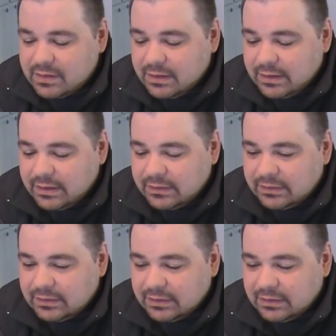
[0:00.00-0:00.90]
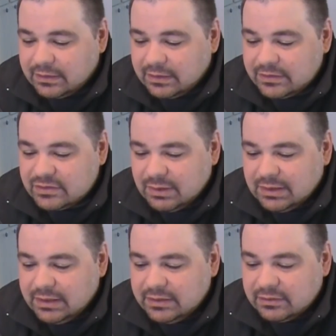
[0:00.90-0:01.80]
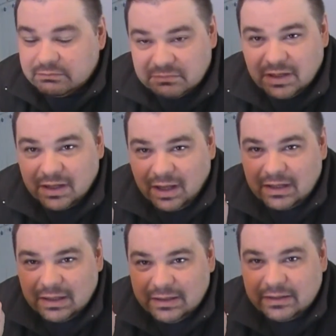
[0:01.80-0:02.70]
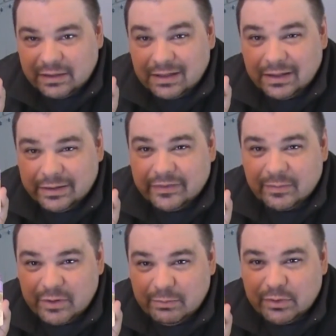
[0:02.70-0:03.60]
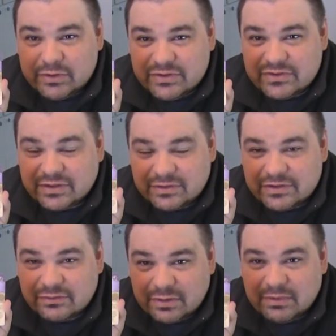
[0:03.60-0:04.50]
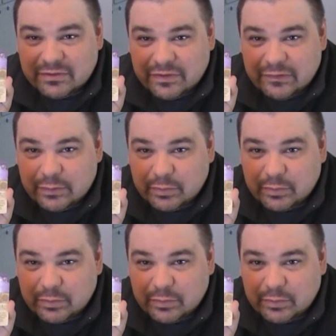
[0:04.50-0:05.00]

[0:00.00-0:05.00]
And so I like it. I like it. I like some of the bursts, and this is one of my favorite